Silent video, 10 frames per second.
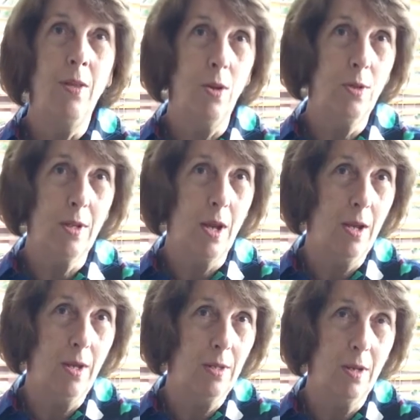in those
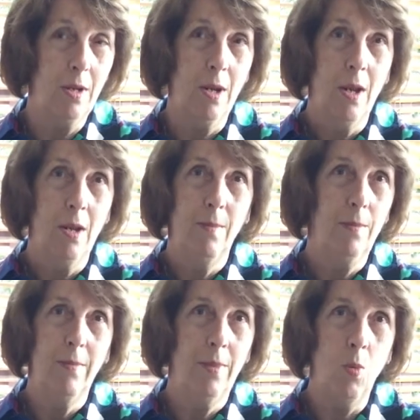days, and
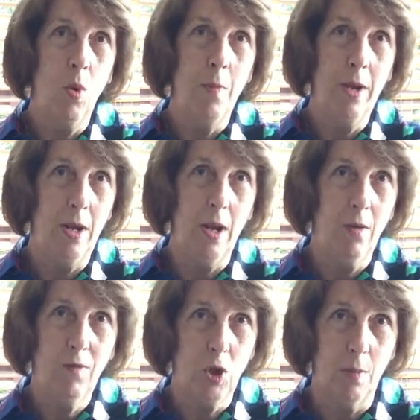there weren't many
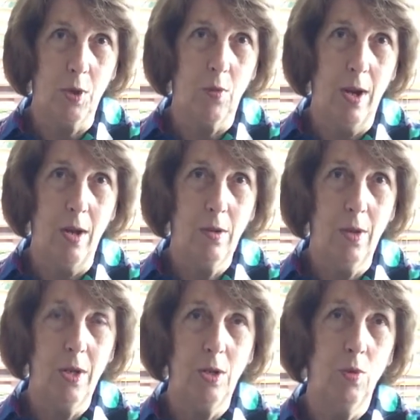health shops around.
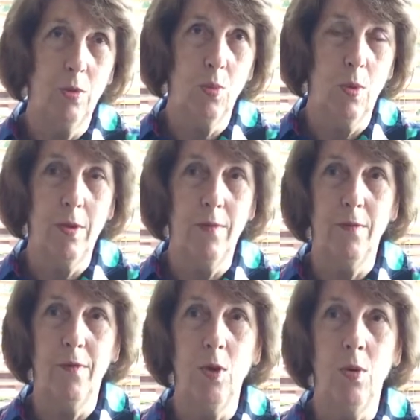I think she was one of the
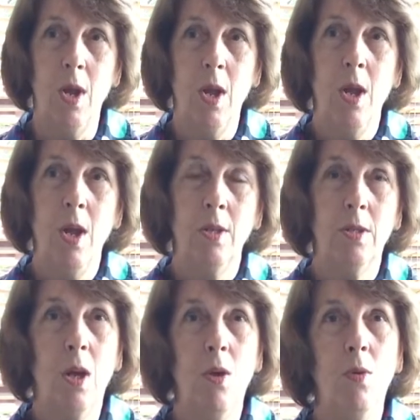few.
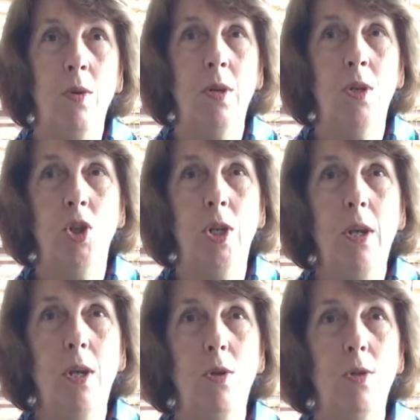So
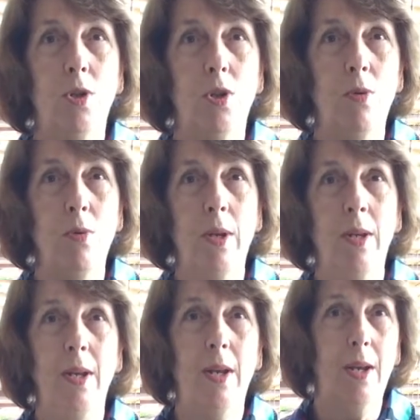she used to
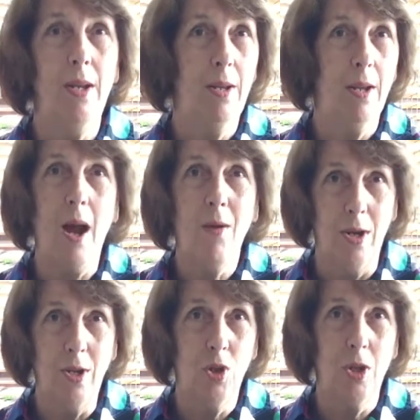
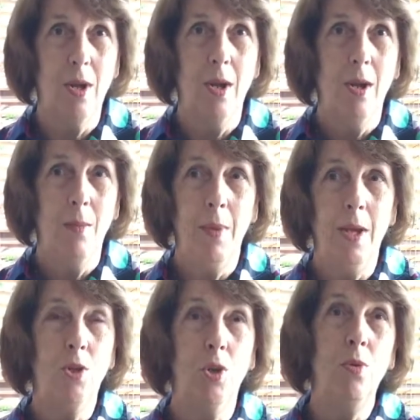encourage
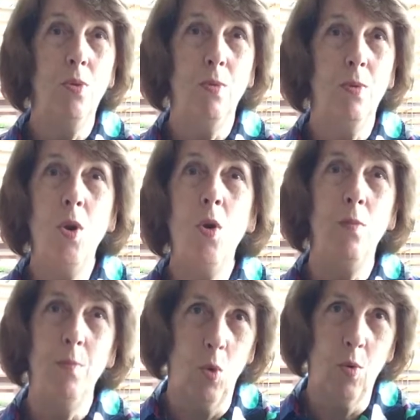me to
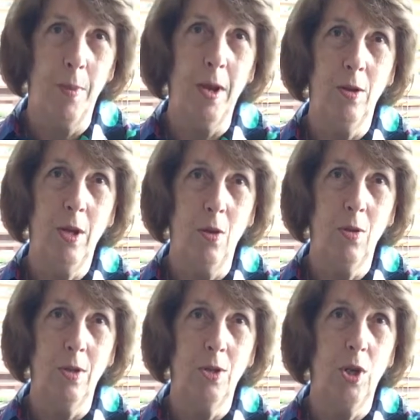learn more about
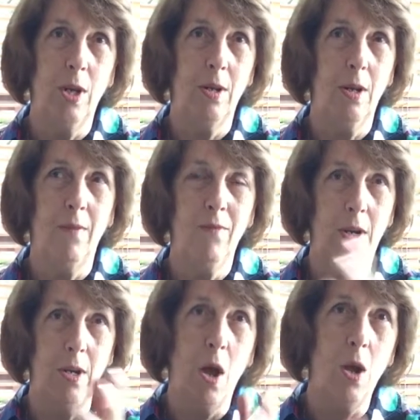yoga. She had a
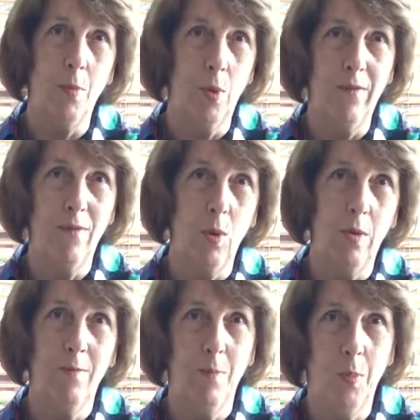lovely library
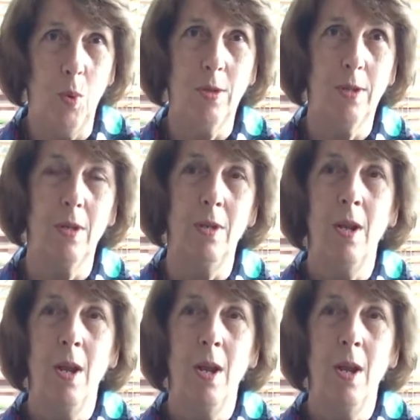full of books,